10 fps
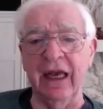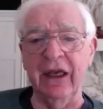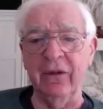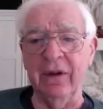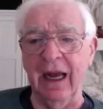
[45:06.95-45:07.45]
a
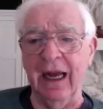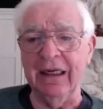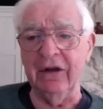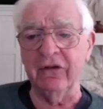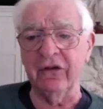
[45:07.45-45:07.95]

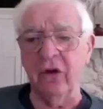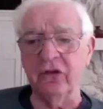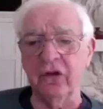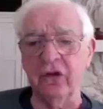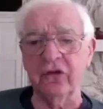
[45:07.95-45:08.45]
united
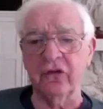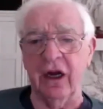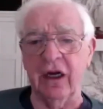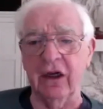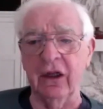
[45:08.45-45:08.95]
social
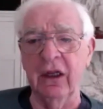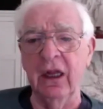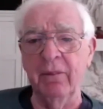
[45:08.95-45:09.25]
struggle